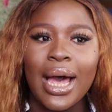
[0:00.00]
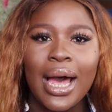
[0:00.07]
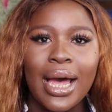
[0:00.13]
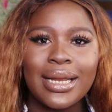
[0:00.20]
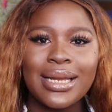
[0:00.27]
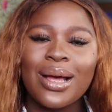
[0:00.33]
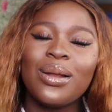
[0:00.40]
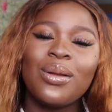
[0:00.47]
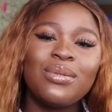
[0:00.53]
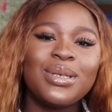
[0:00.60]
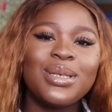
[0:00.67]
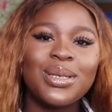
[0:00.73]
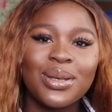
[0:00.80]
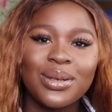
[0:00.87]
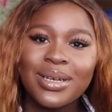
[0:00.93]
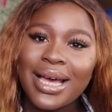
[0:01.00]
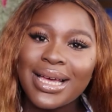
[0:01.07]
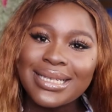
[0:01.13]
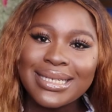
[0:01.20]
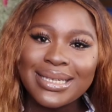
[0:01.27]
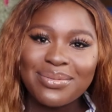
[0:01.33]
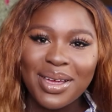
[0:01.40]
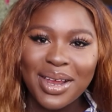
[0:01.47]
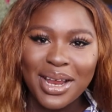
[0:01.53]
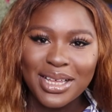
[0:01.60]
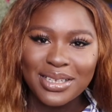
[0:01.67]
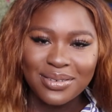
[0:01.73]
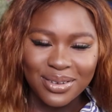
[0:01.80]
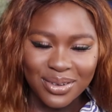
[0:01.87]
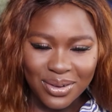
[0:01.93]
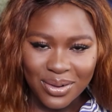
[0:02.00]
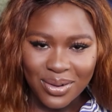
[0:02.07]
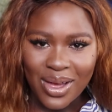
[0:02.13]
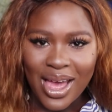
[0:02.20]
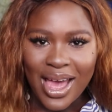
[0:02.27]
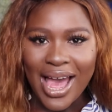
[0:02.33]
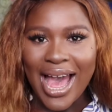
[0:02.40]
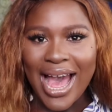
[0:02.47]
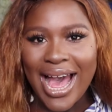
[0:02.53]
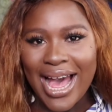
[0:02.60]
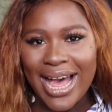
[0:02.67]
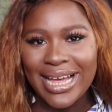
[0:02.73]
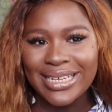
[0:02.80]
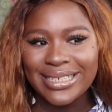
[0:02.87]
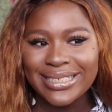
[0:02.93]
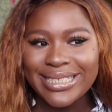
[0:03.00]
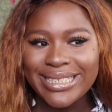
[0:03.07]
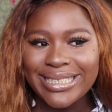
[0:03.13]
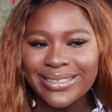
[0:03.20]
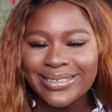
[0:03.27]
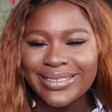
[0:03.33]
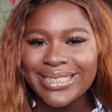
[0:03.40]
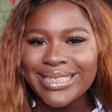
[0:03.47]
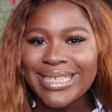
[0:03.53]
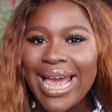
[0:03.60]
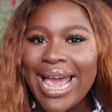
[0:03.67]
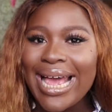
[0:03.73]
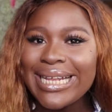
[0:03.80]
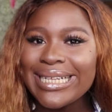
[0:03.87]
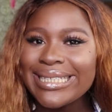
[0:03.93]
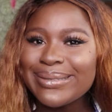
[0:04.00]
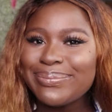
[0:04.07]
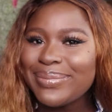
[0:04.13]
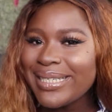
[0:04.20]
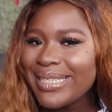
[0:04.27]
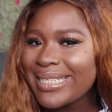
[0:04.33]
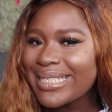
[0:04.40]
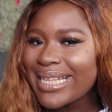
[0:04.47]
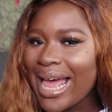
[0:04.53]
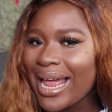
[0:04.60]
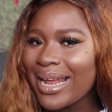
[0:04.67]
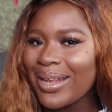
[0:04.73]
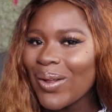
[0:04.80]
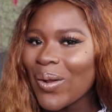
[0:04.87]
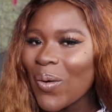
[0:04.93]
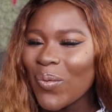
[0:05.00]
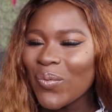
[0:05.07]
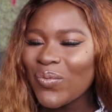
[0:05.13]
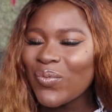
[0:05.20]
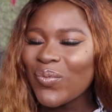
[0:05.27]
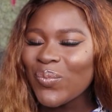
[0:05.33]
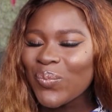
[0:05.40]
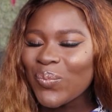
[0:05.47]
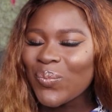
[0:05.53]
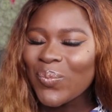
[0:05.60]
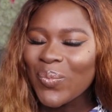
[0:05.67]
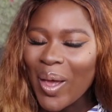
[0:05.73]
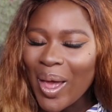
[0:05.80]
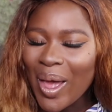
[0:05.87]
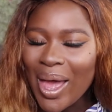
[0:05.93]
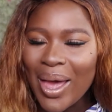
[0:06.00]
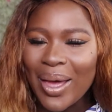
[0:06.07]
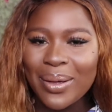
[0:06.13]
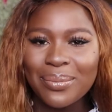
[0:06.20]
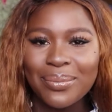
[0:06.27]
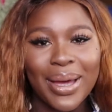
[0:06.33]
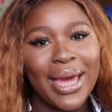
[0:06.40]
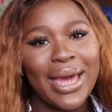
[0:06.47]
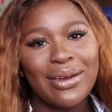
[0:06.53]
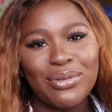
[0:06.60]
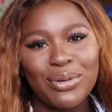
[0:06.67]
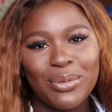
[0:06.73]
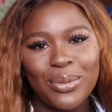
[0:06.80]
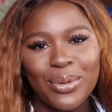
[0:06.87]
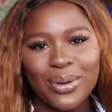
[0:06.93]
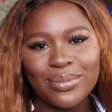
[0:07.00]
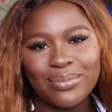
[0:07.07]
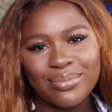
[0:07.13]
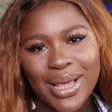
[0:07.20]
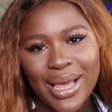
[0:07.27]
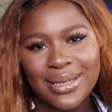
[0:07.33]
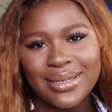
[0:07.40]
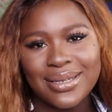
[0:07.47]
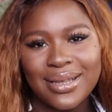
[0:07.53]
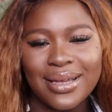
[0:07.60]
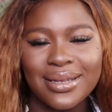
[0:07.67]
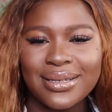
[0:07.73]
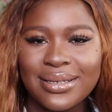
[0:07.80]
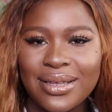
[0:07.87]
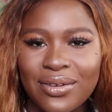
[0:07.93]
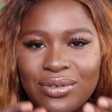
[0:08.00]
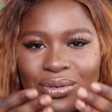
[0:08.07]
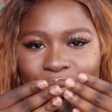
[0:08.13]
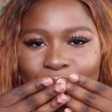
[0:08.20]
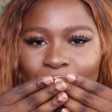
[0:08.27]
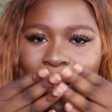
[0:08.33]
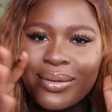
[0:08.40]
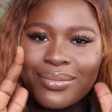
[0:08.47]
And I'd love to see you guys in my next video. Until then, peace and love. Bye everyone, and stay safe.